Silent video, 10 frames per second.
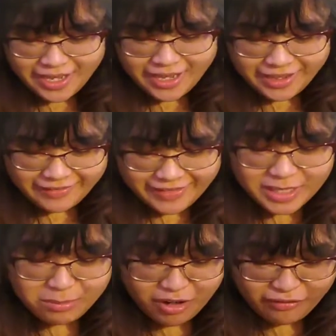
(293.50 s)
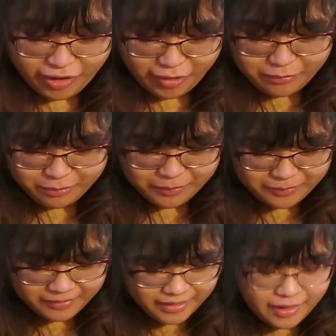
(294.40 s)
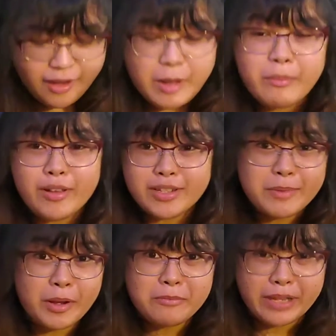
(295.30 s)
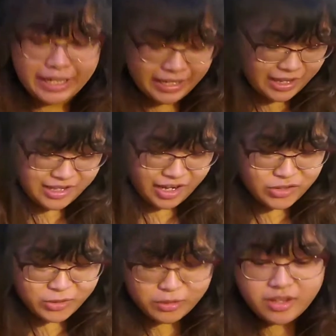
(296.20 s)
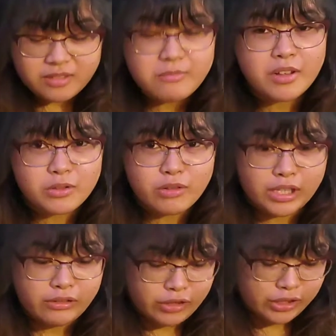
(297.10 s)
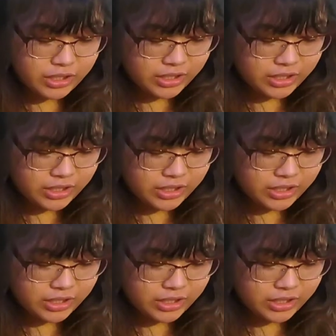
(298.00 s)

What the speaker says: of this perfume, but I'm not complaining because after it smells really good.